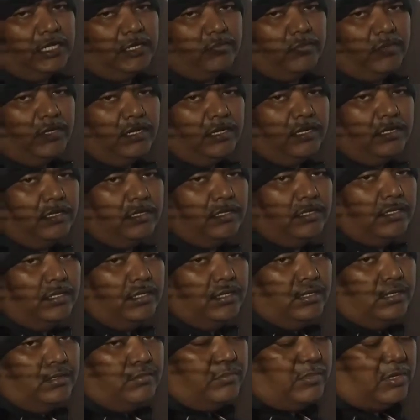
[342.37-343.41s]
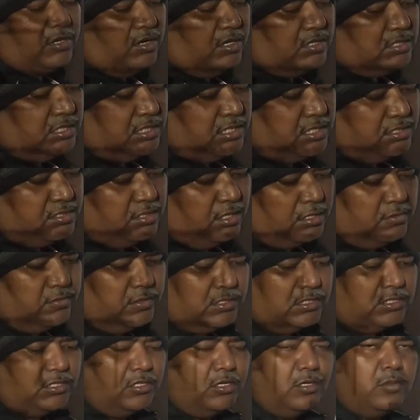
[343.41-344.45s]
double because it is
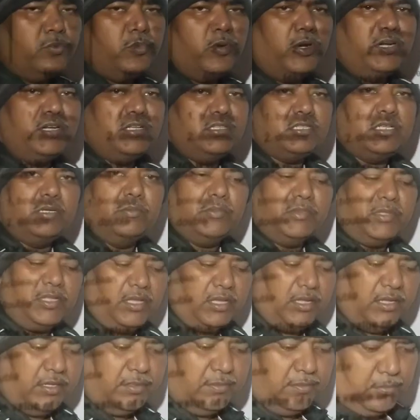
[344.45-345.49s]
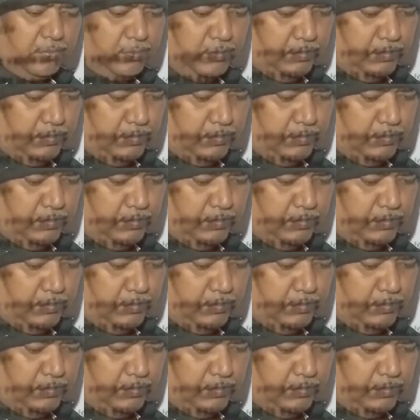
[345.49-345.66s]
always 0 point something.